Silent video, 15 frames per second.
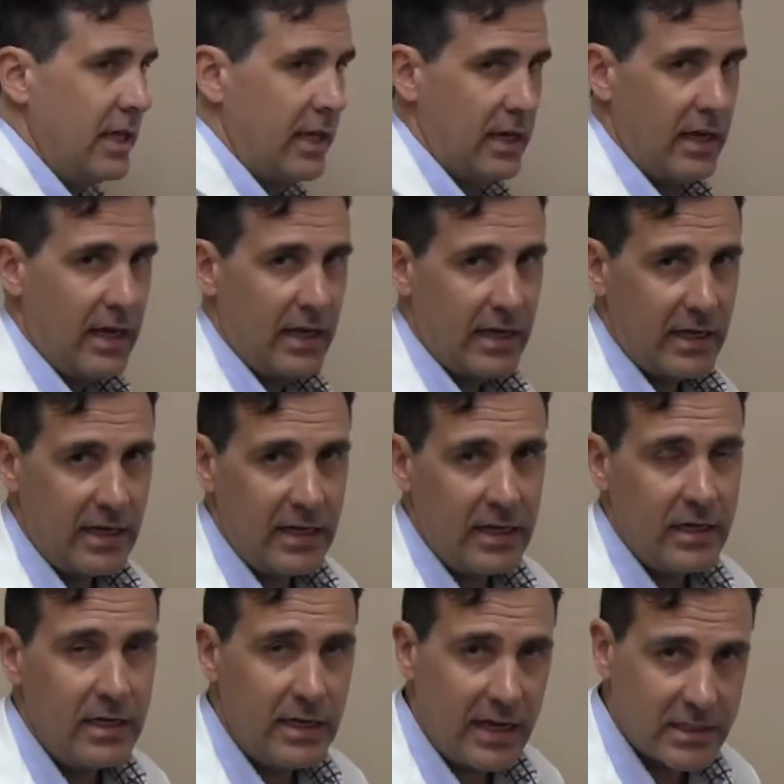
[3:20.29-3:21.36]
and
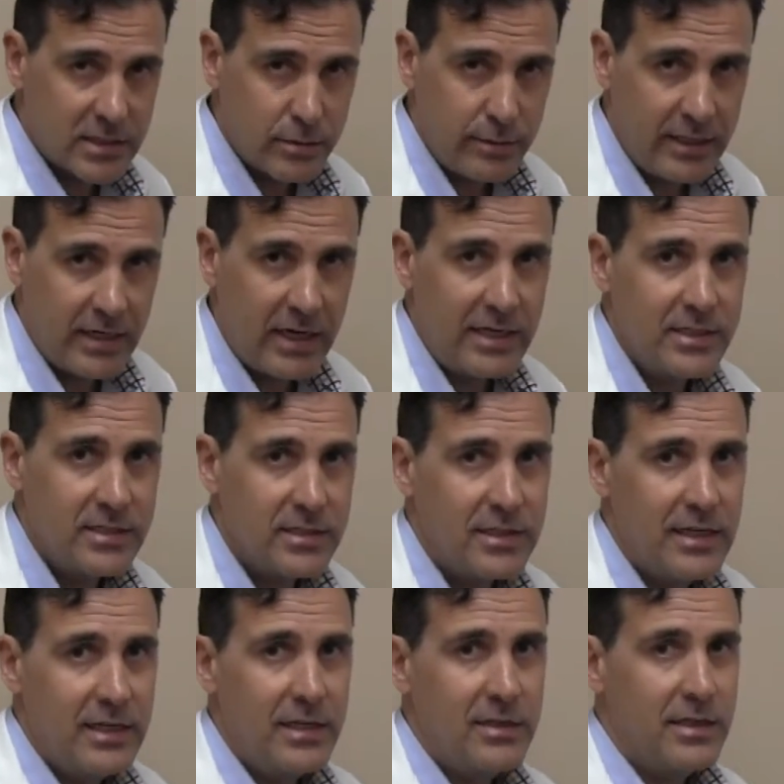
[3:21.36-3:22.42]
again, it has to be an
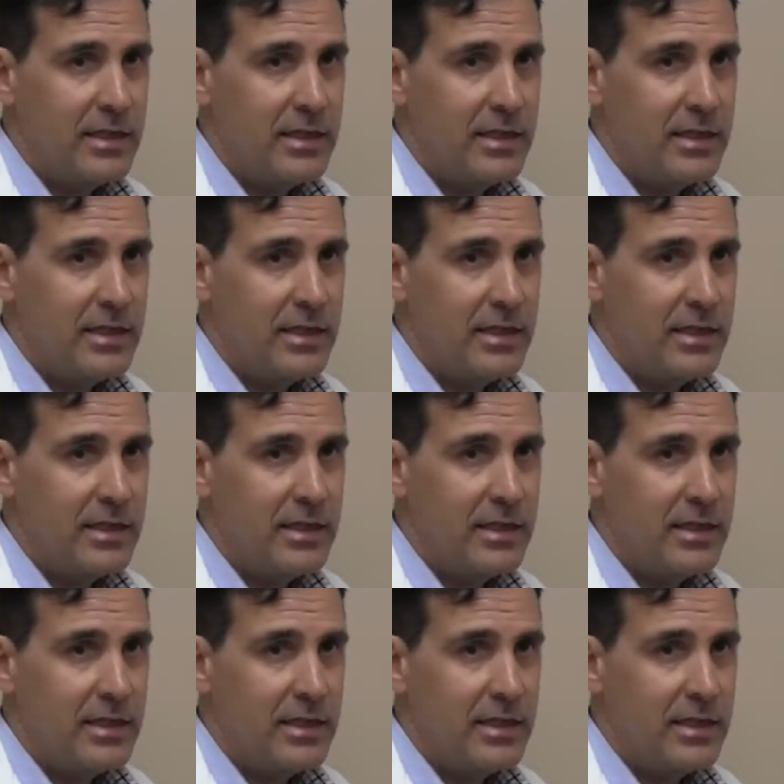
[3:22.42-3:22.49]
isolated